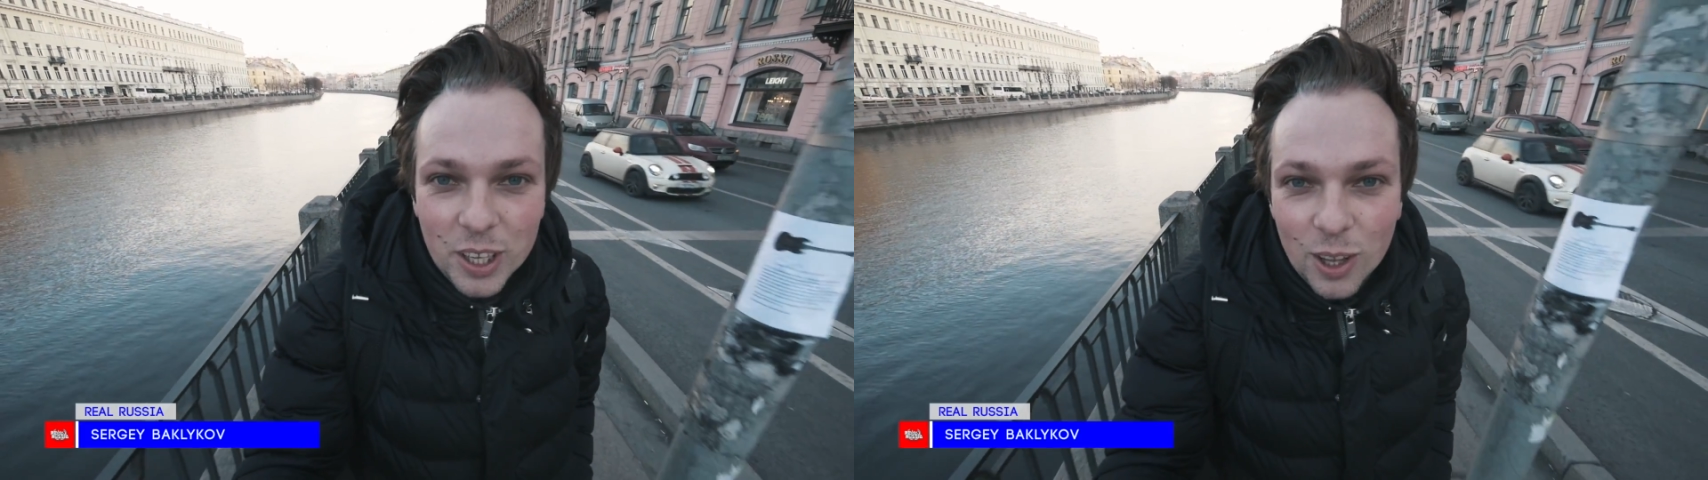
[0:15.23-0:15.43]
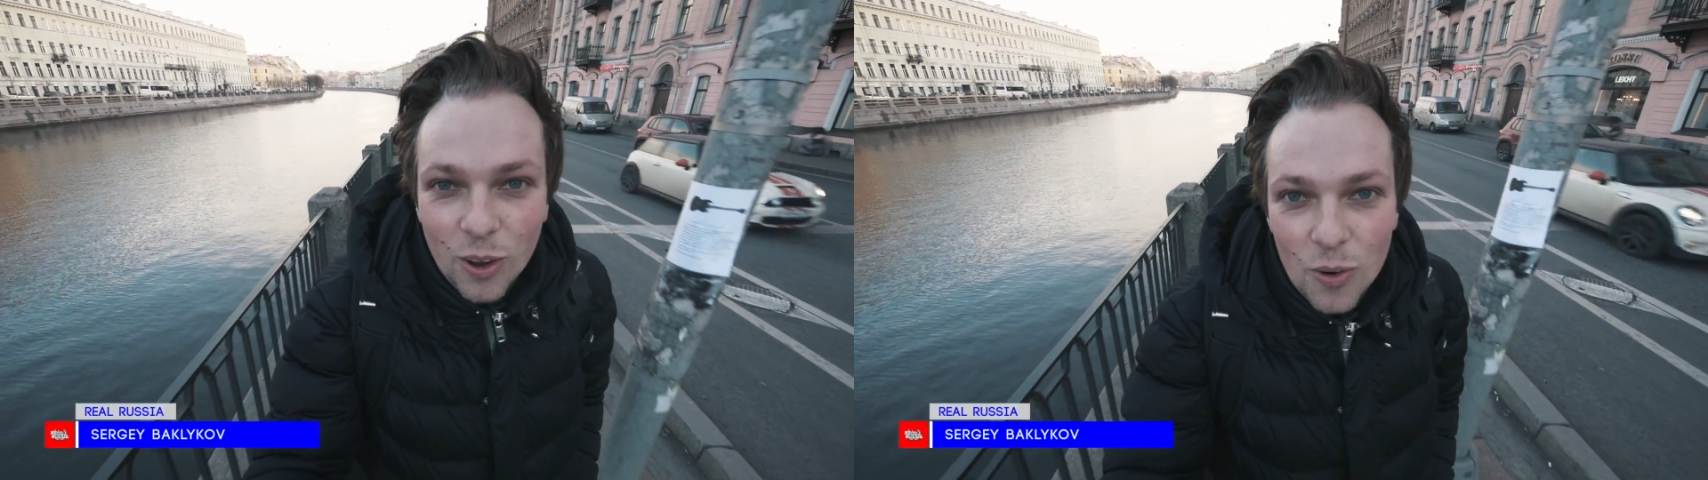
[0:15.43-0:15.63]

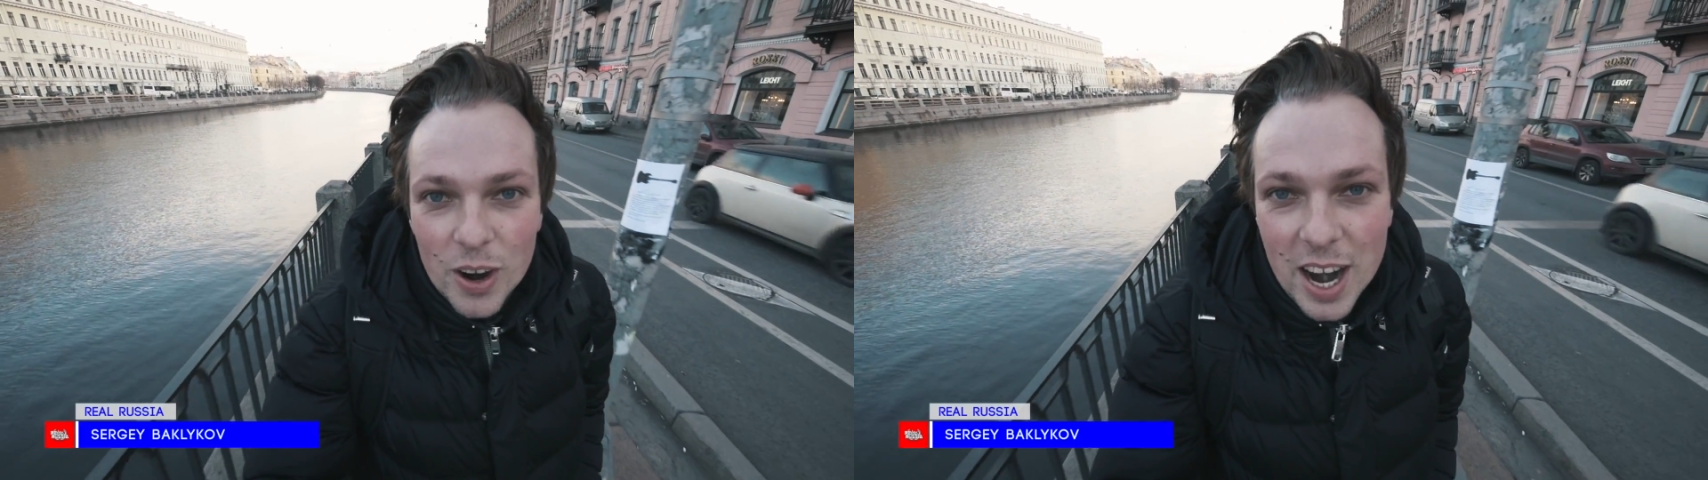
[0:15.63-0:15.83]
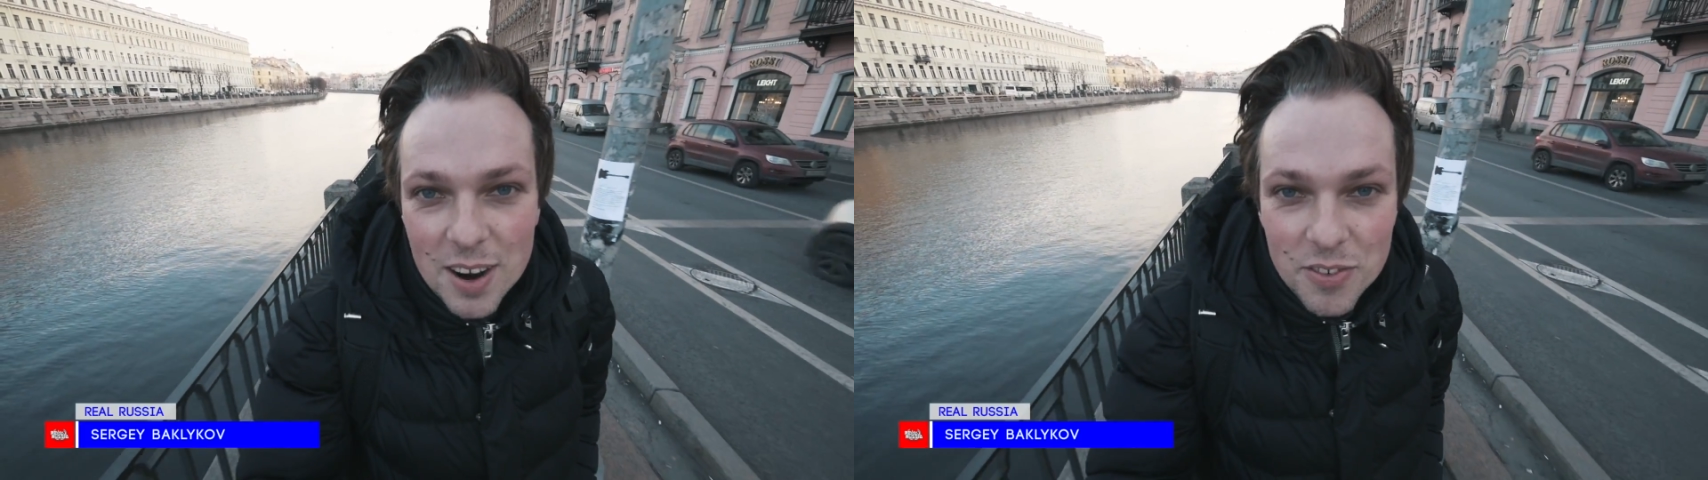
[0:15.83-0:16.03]
Hello
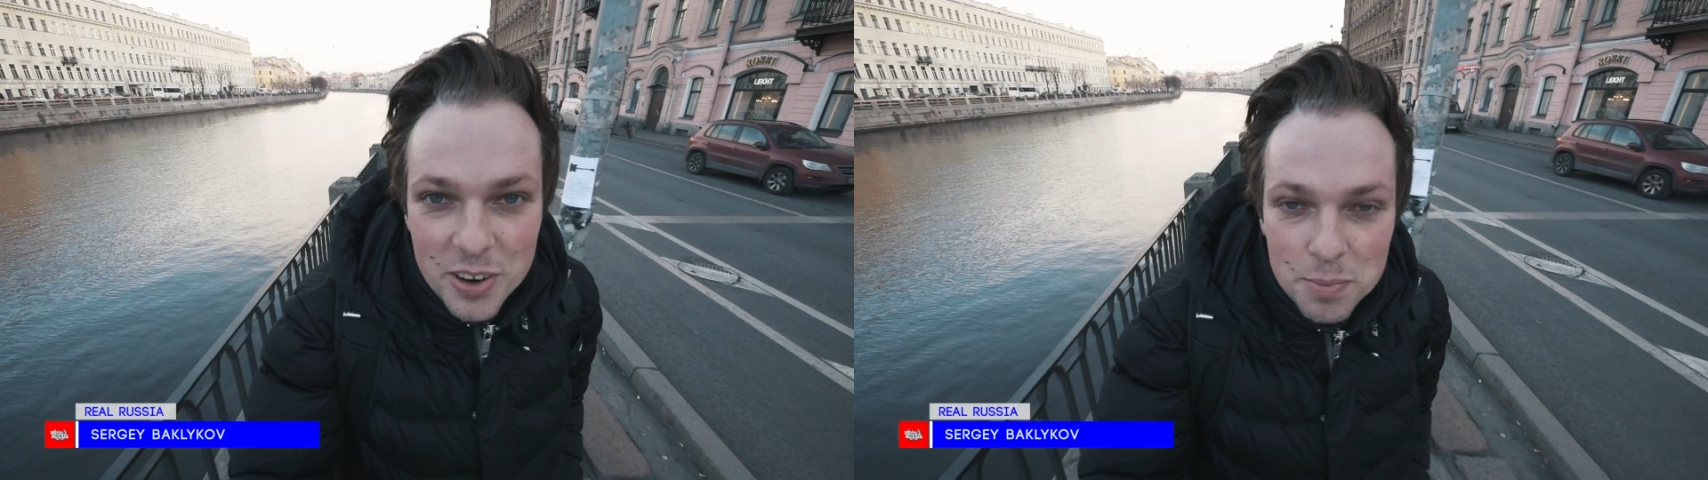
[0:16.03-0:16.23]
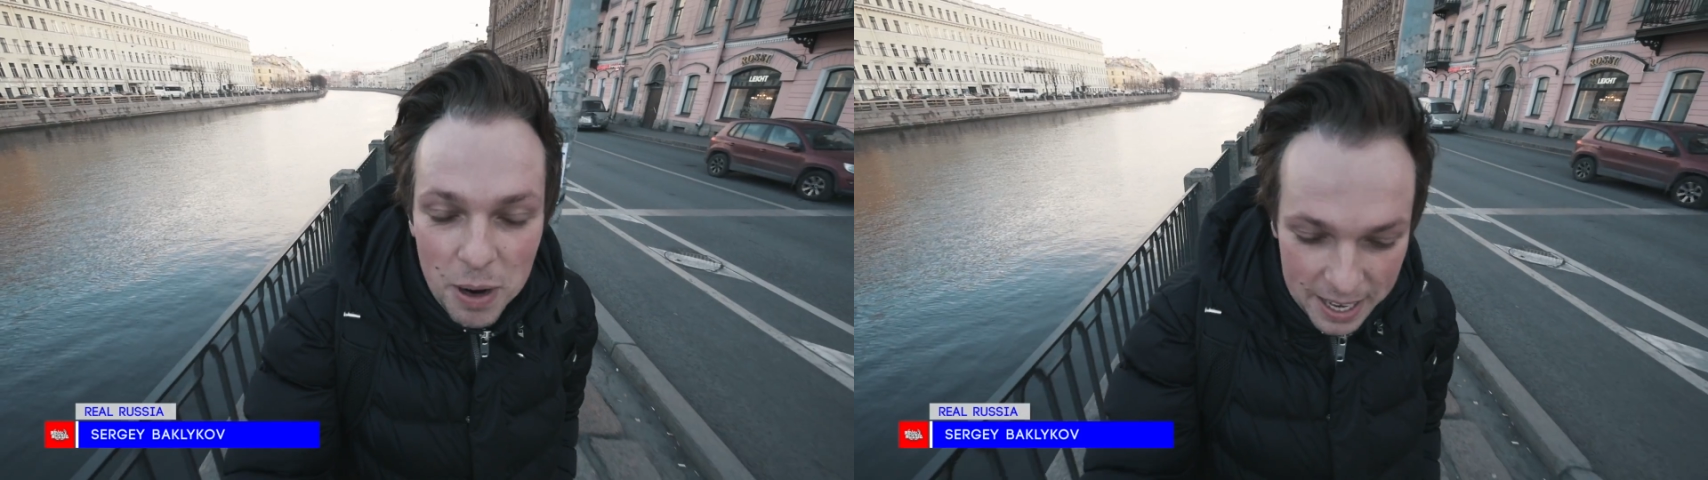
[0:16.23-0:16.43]

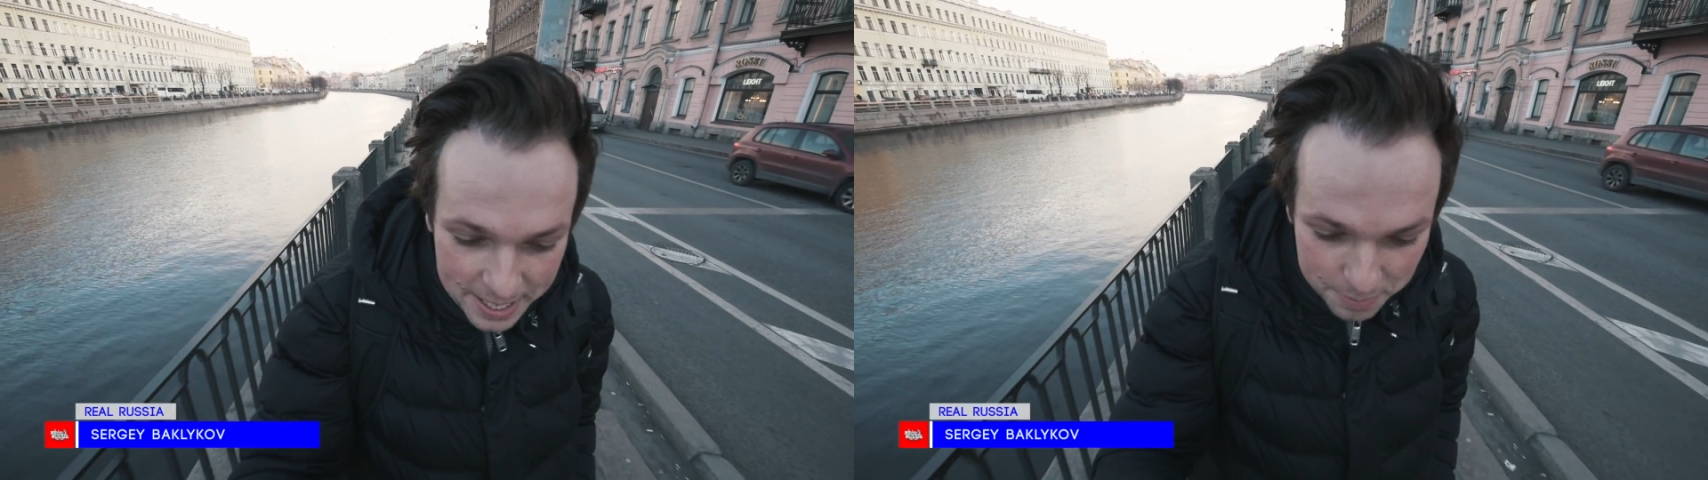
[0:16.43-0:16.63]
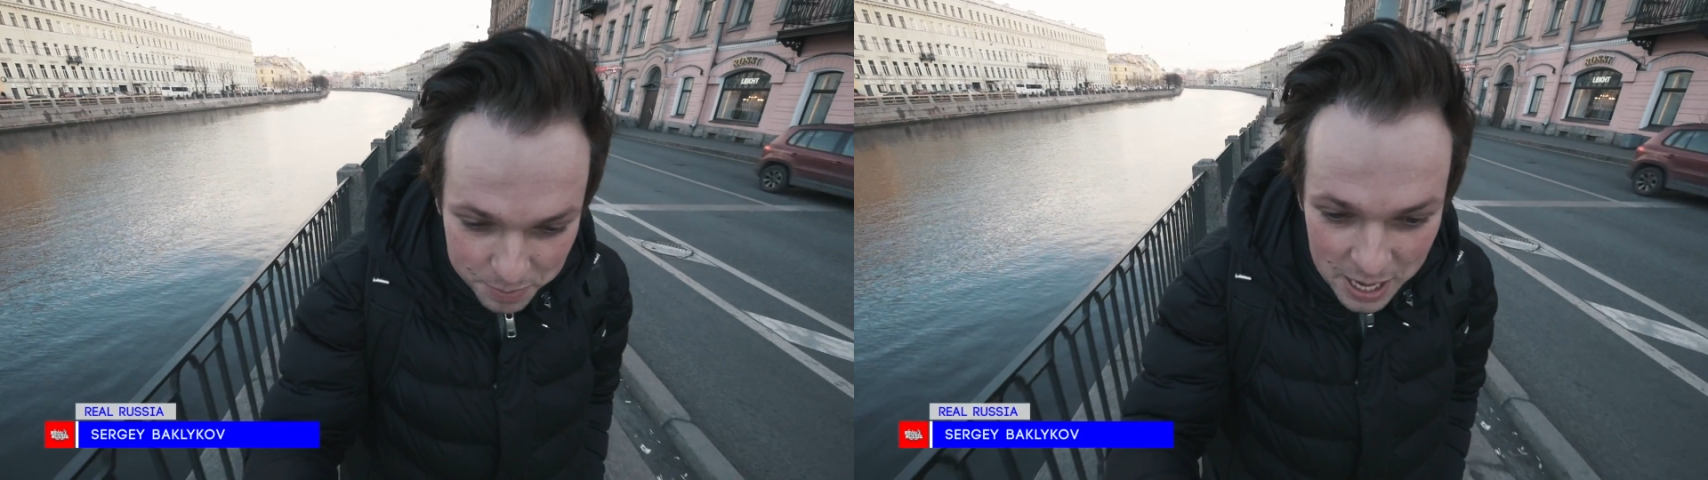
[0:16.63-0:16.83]
everybody.